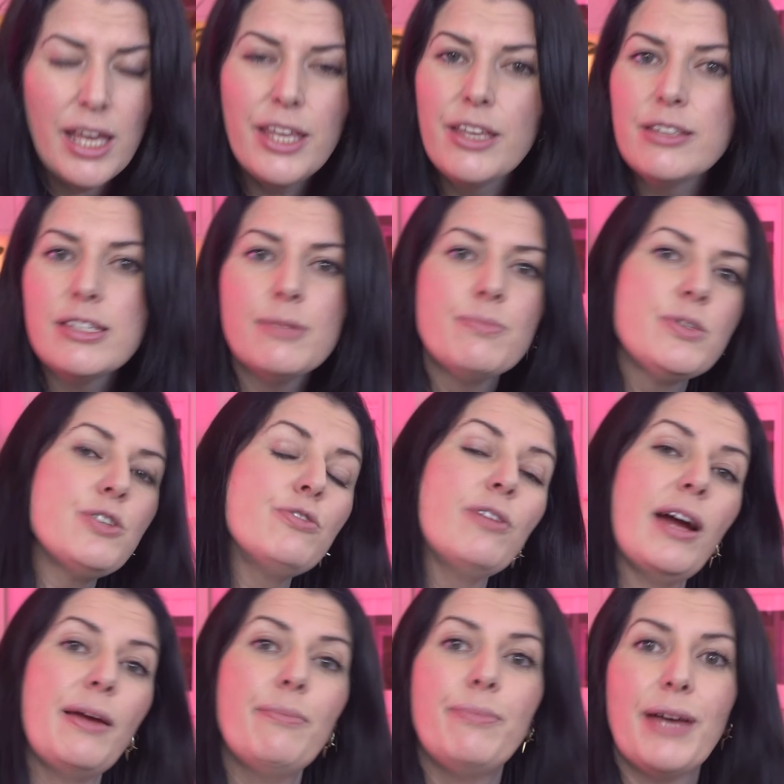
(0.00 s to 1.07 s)
Use them to
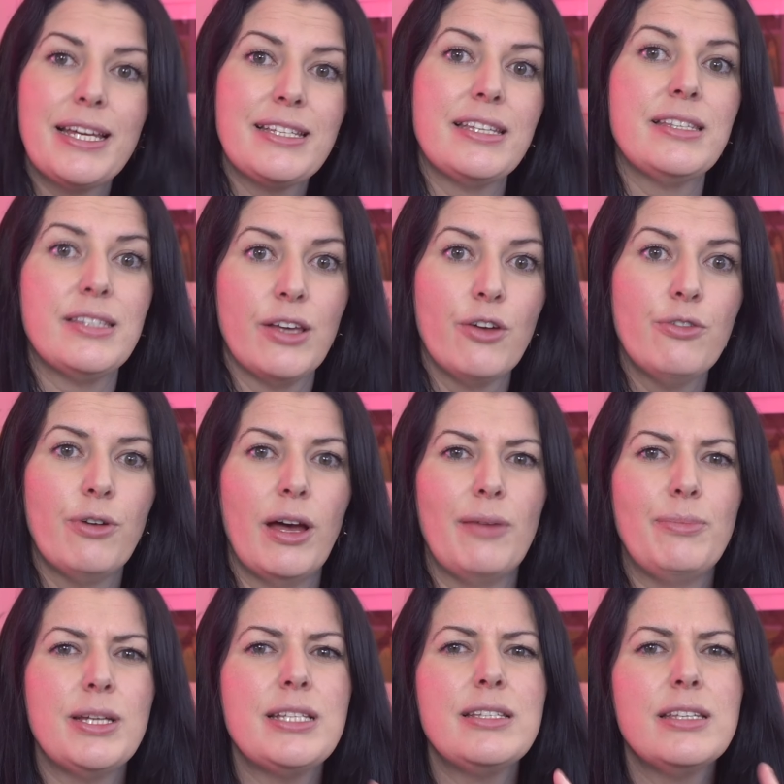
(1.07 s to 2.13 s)
write better software,
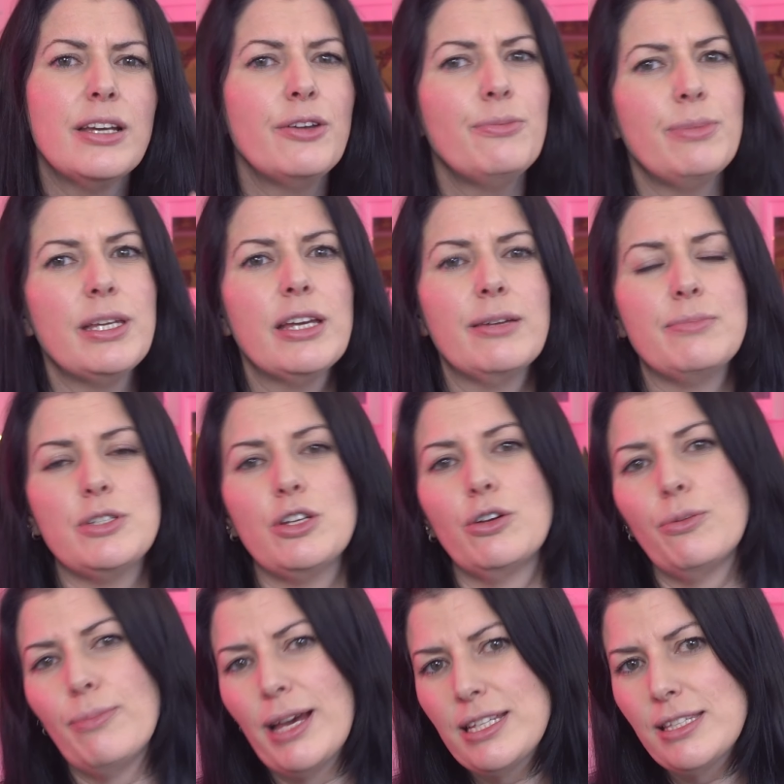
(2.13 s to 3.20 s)
but don't become
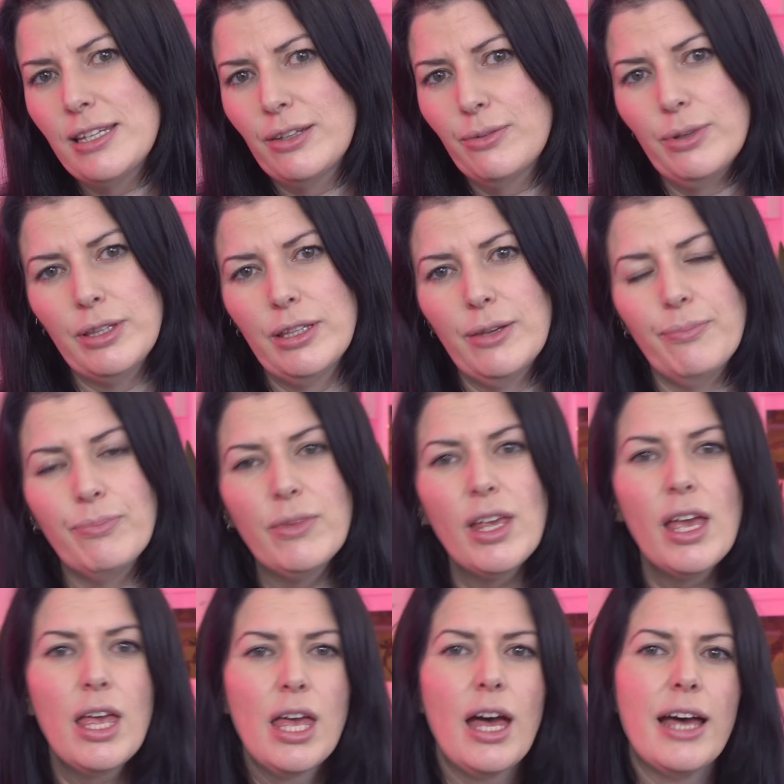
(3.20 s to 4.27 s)
dogmatic with them.
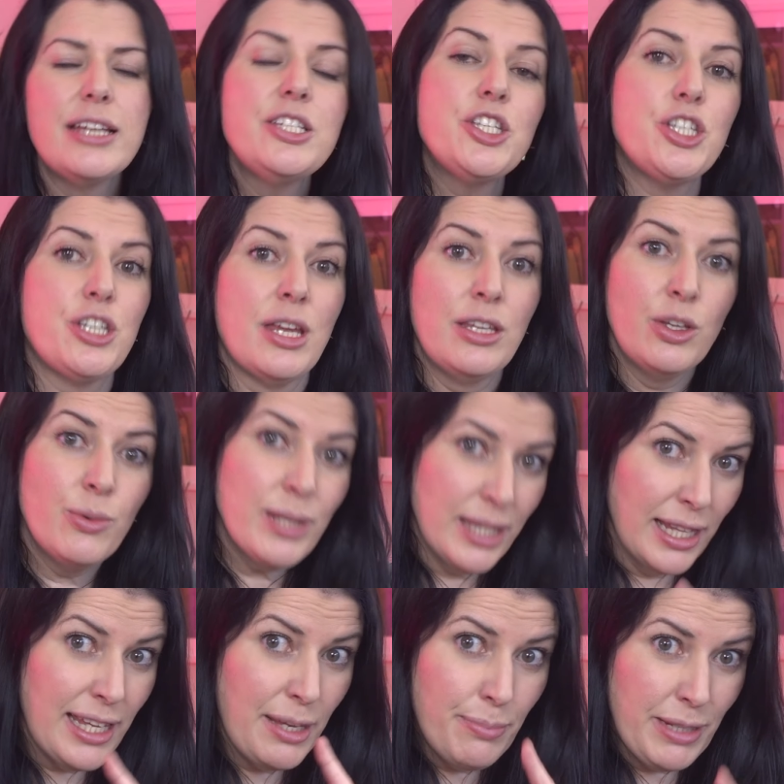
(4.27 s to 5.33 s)
I
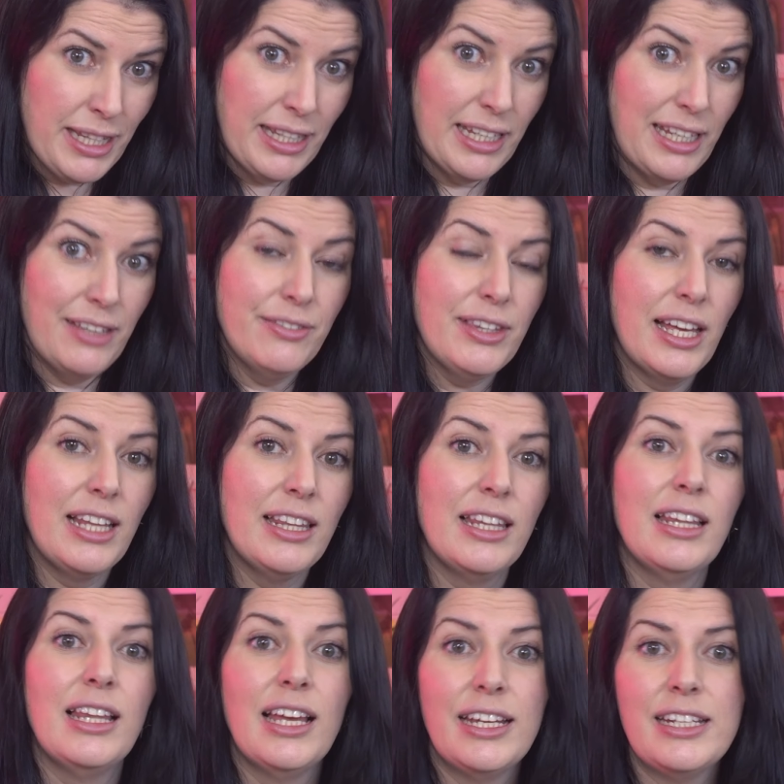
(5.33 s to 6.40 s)
genuinely believe that
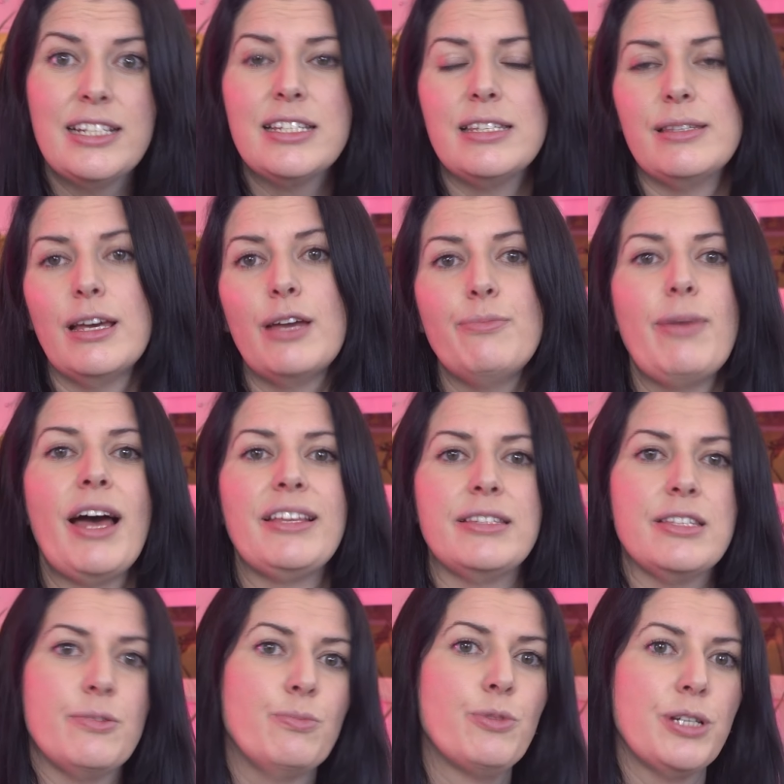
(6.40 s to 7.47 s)
learning design
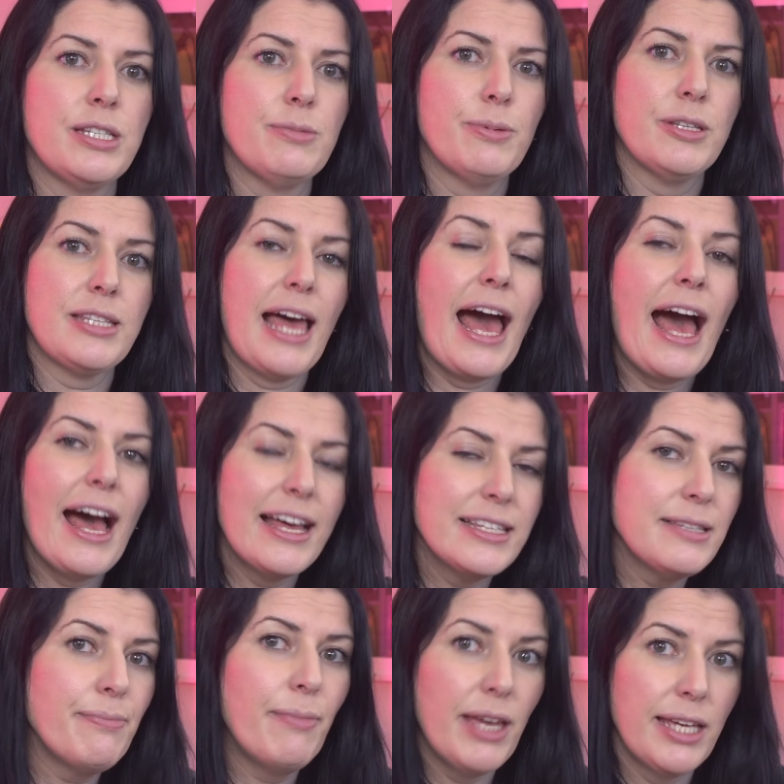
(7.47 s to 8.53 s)
patterns and principles
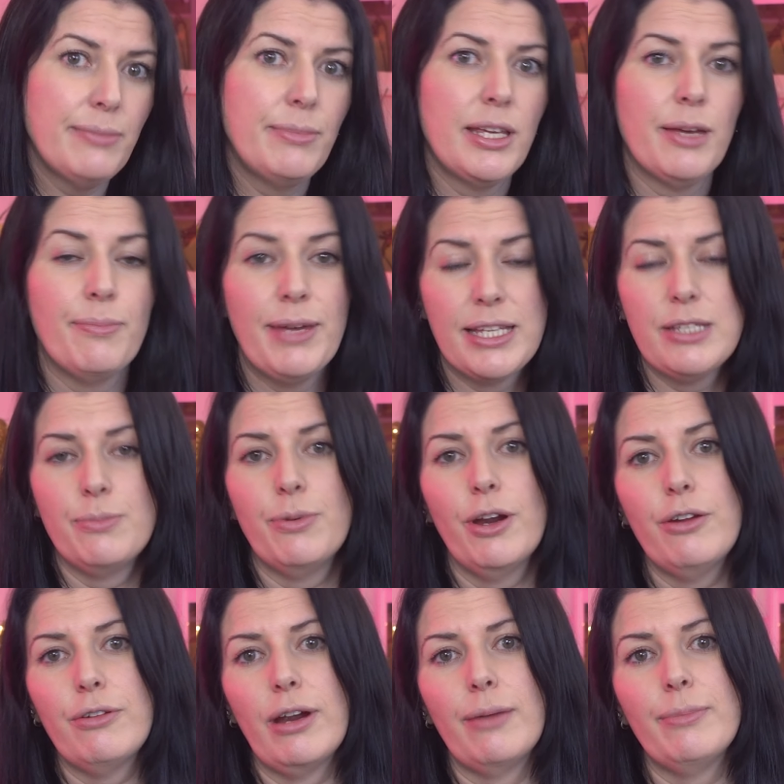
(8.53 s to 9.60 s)
has made me a better
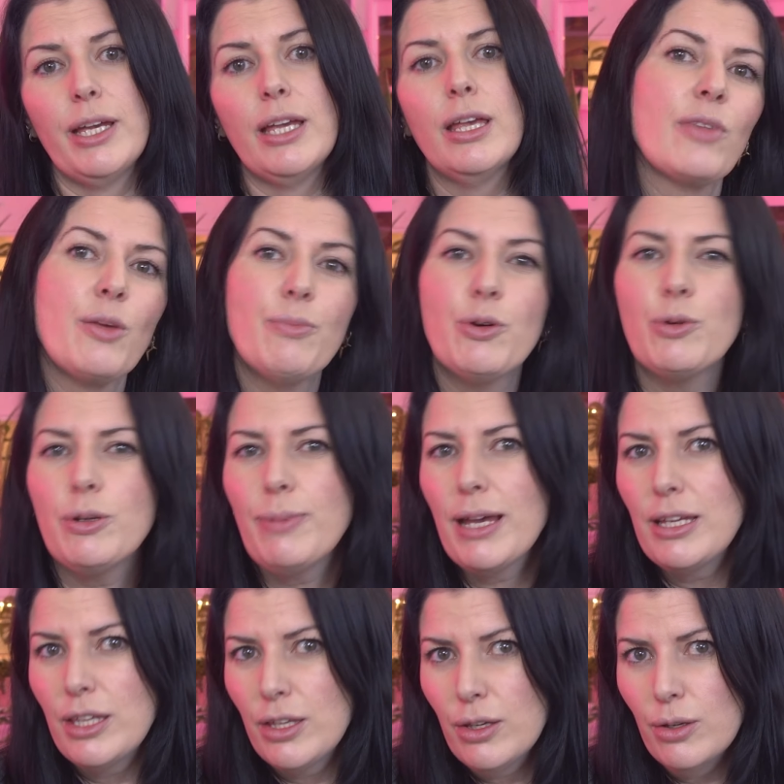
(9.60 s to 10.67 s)
programmer. But what
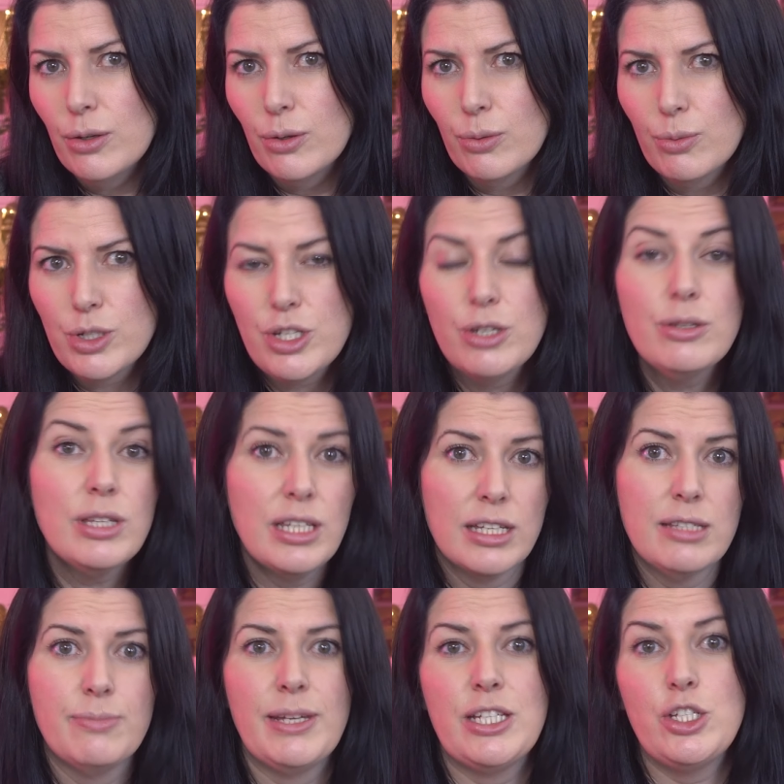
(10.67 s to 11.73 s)
about you? What do you think
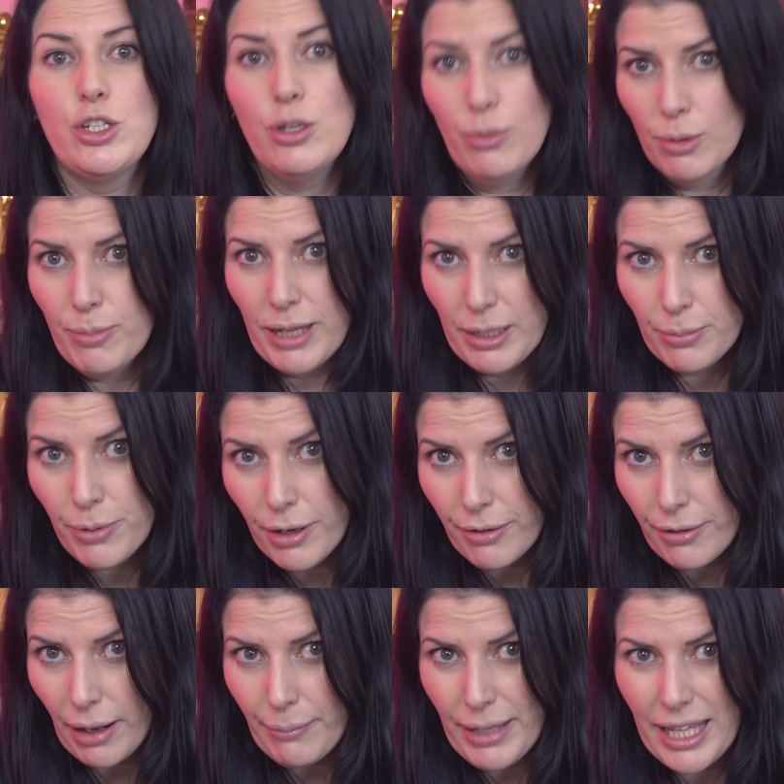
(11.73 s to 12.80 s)
has made you a better
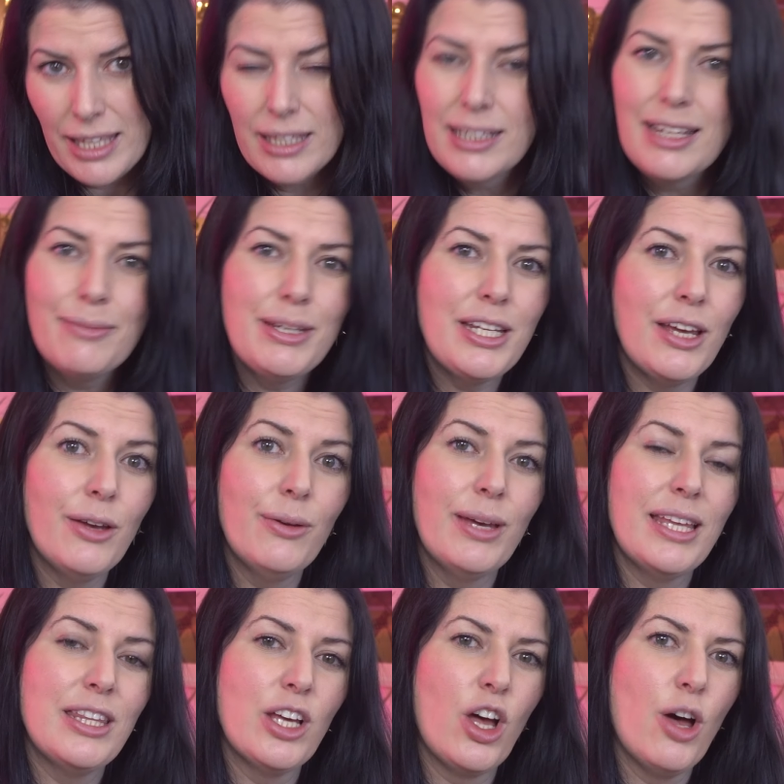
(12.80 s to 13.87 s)
programmer? Let me know
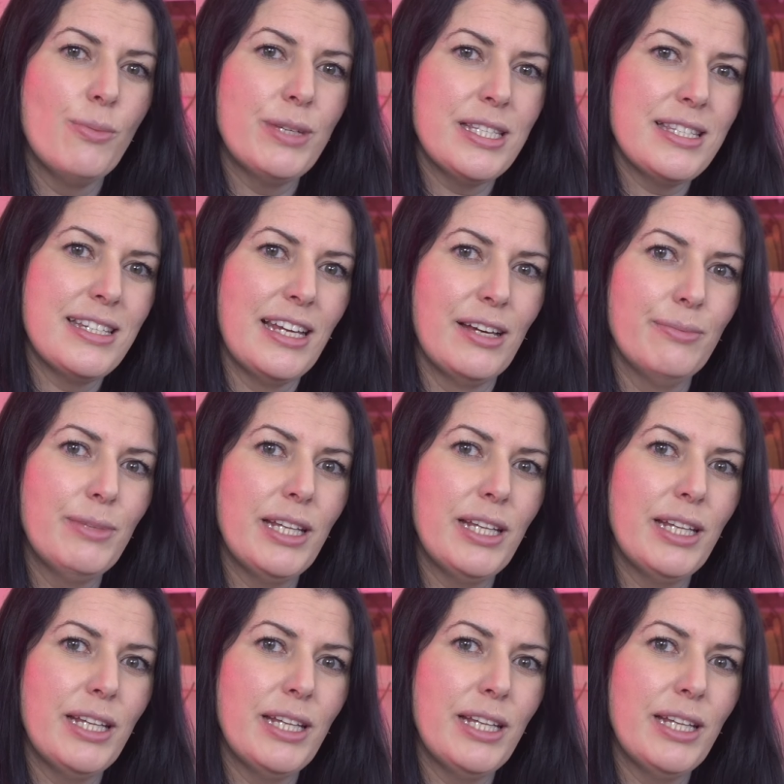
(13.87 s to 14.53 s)
in the comments down